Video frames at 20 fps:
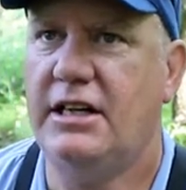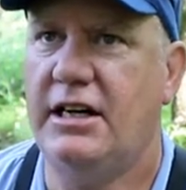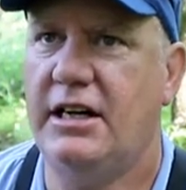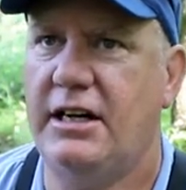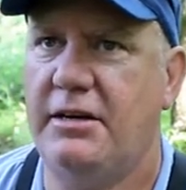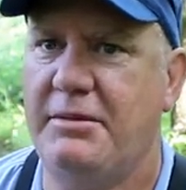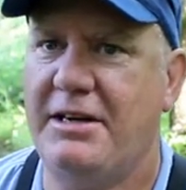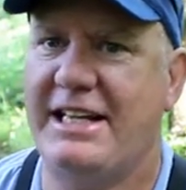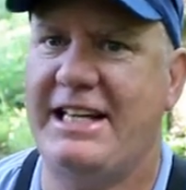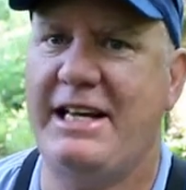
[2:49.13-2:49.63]

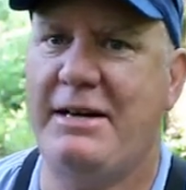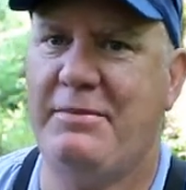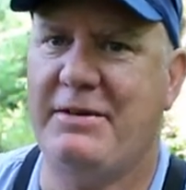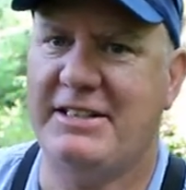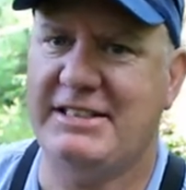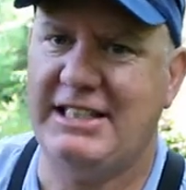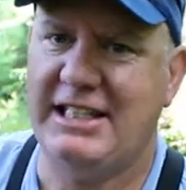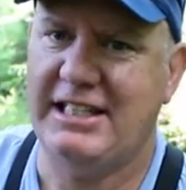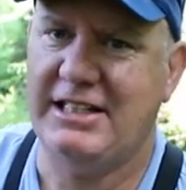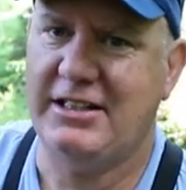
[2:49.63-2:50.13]
um, I keep
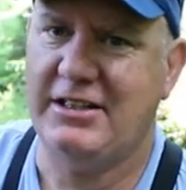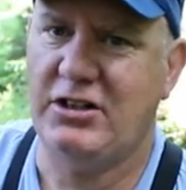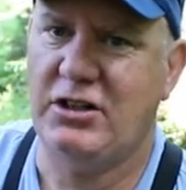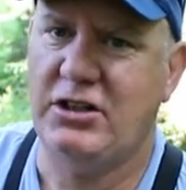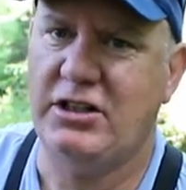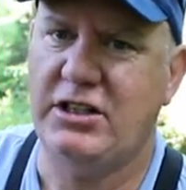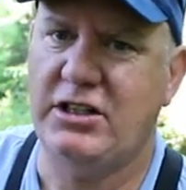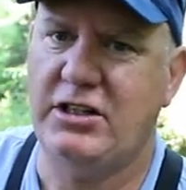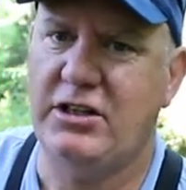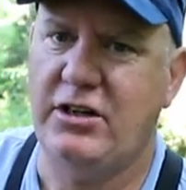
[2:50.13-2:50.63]
on saying the
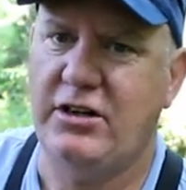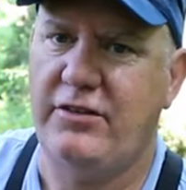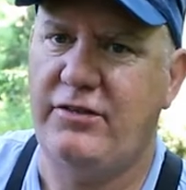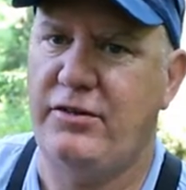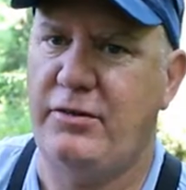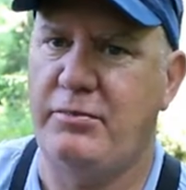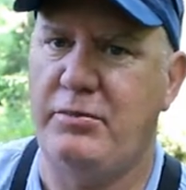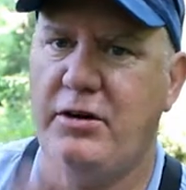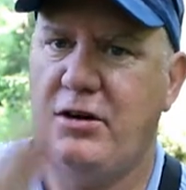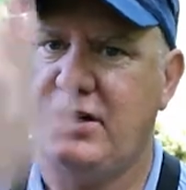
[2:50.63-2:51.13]
learning curve
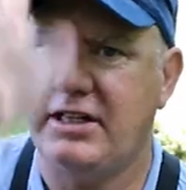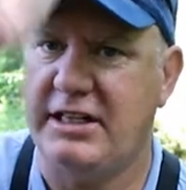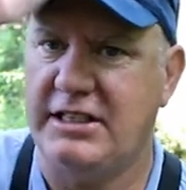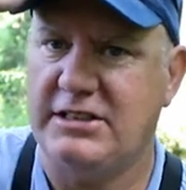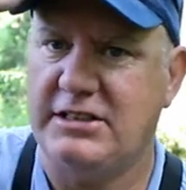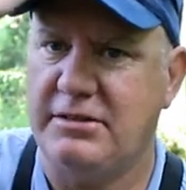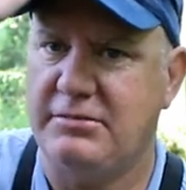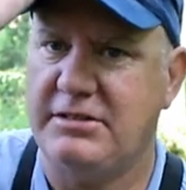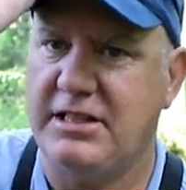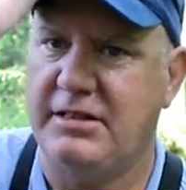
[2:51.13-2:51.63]
for birding
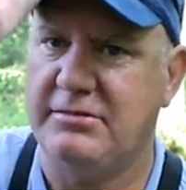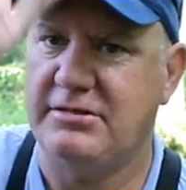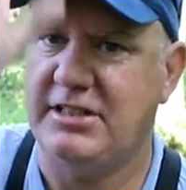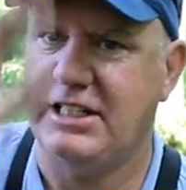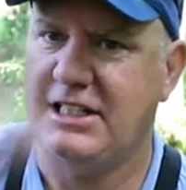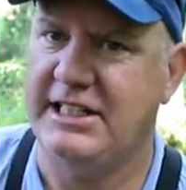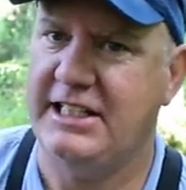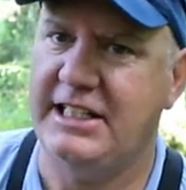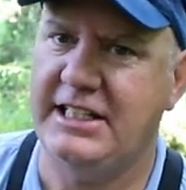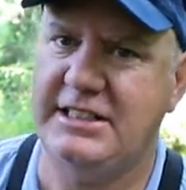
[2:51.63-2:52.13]
is sometimes
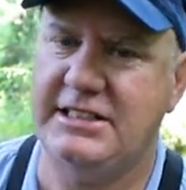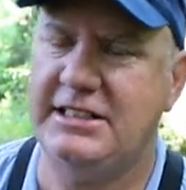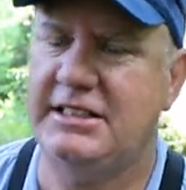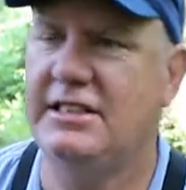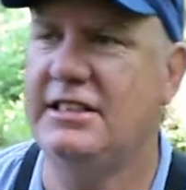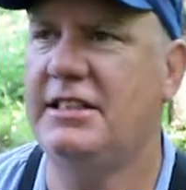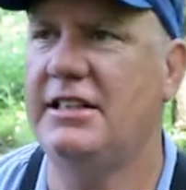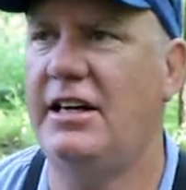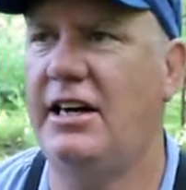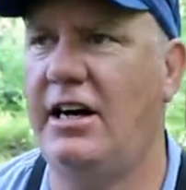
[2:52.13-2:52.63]
like this.
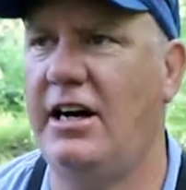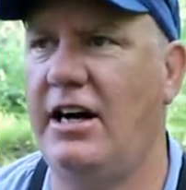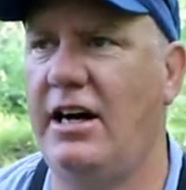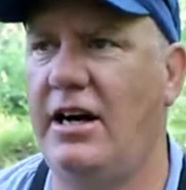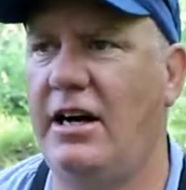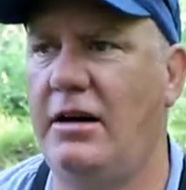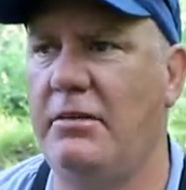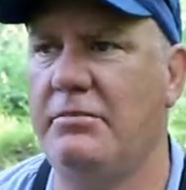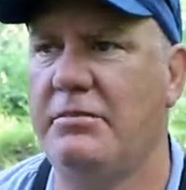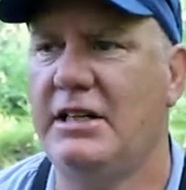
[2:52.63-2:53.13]

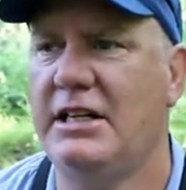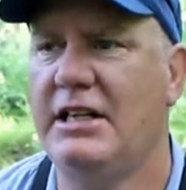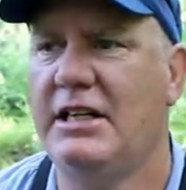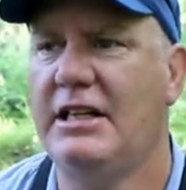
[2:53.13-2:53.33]
Um,